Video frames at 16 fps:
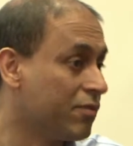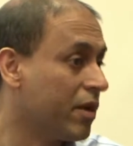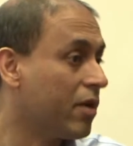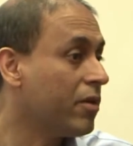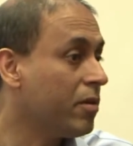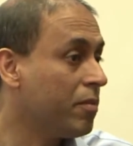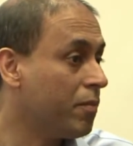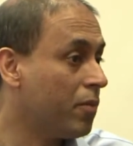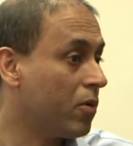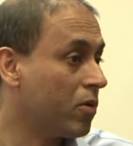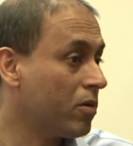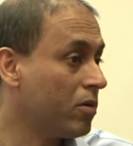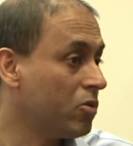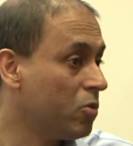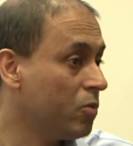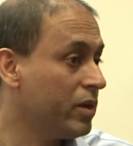very
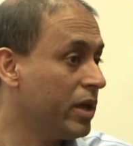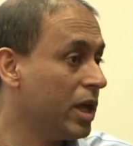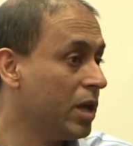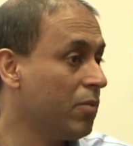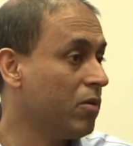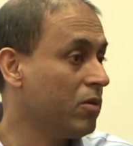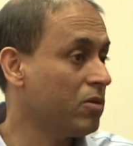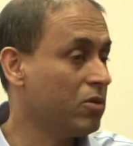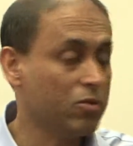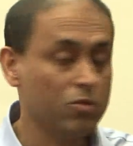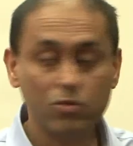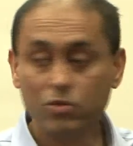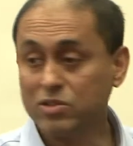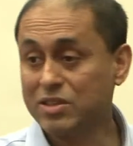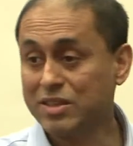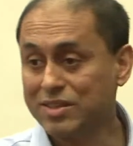important to be able
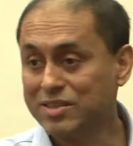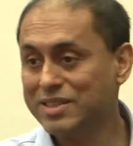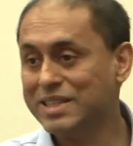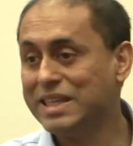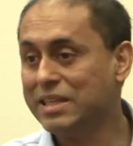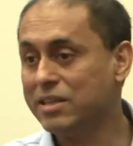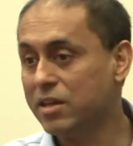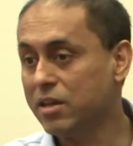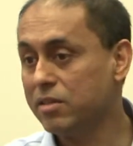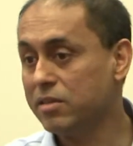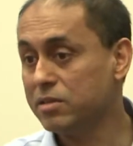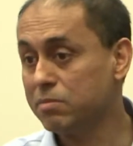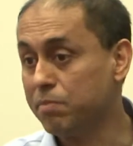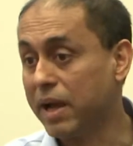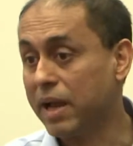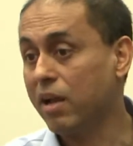to succeed in
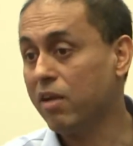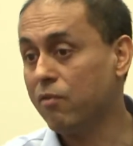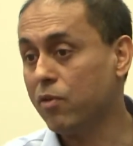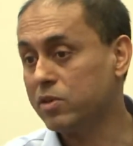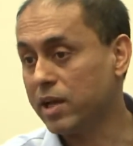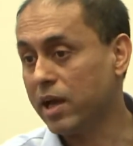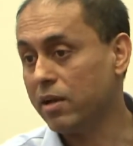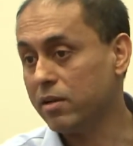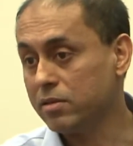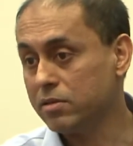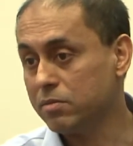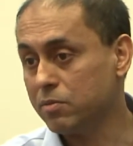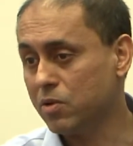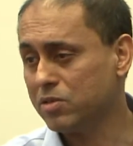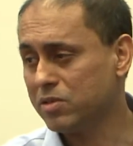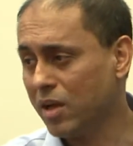this battle for talent,
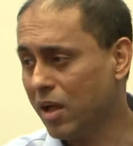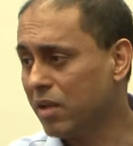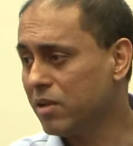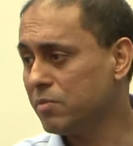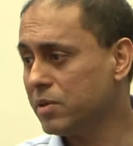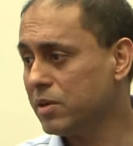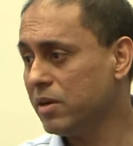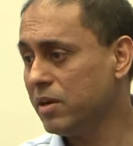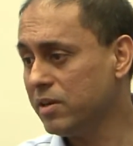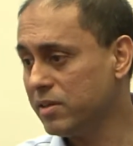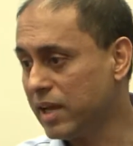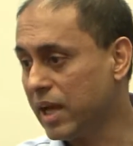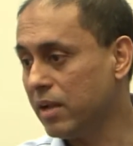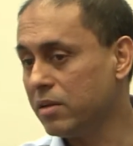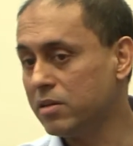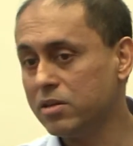because ultimately
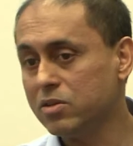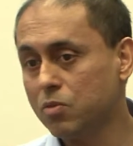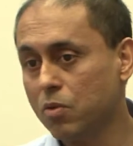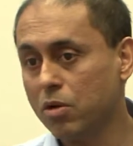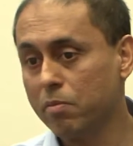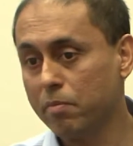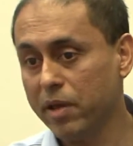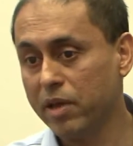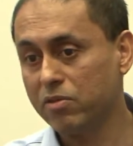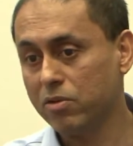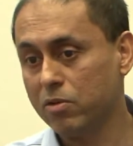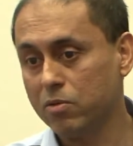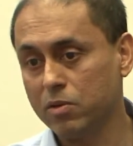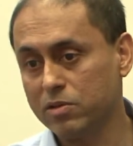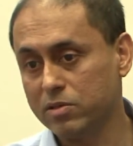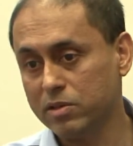talent is what makes
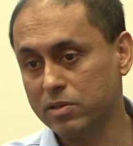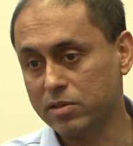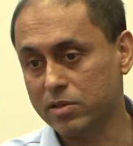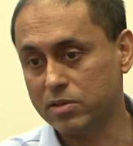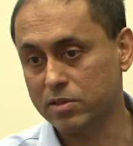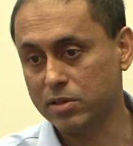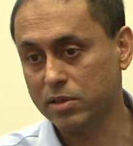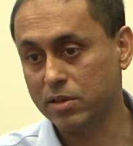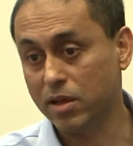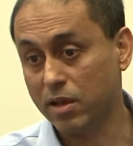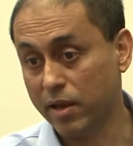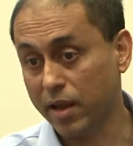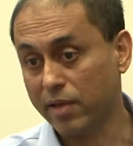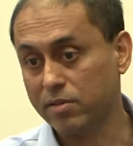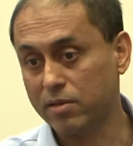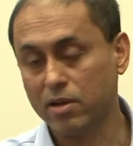university succeed,
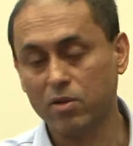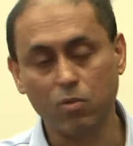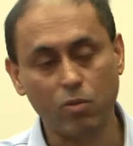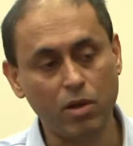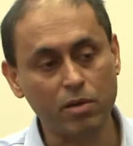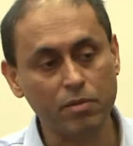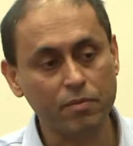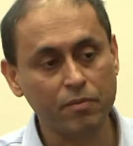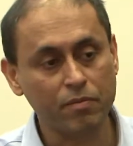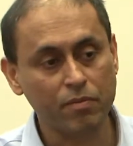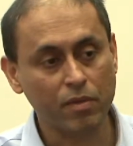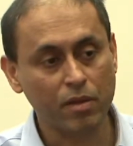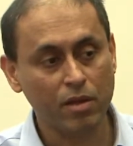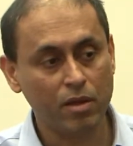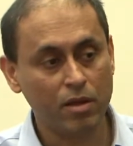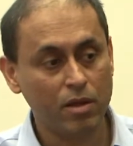an excellent one.
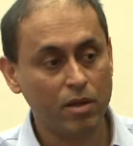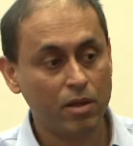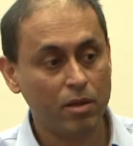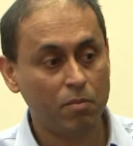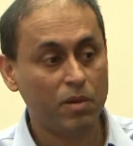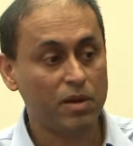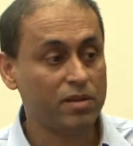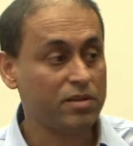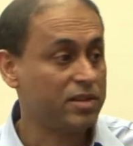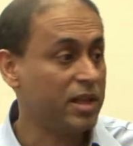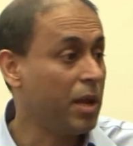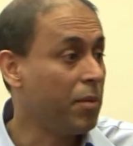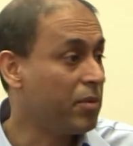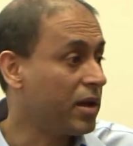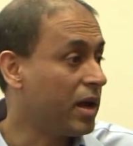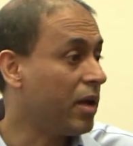But at the
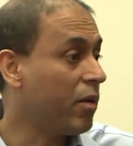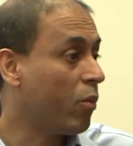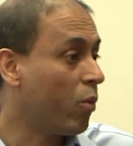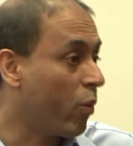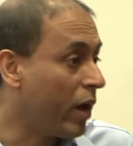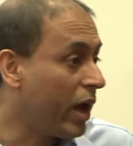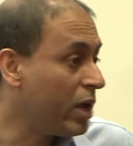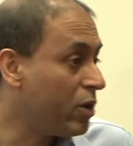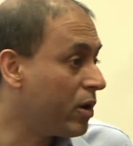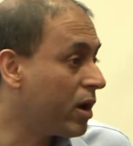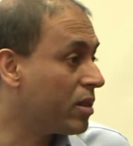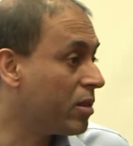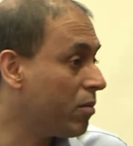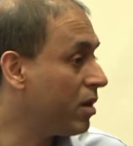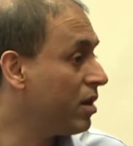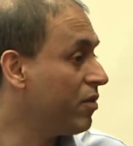same time, where do you
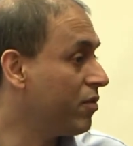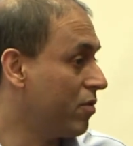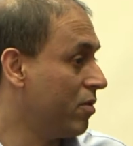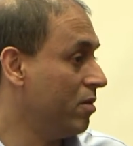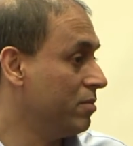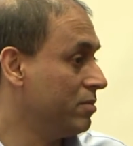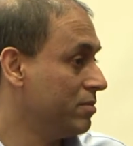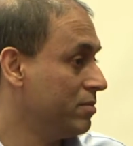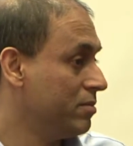get the money from?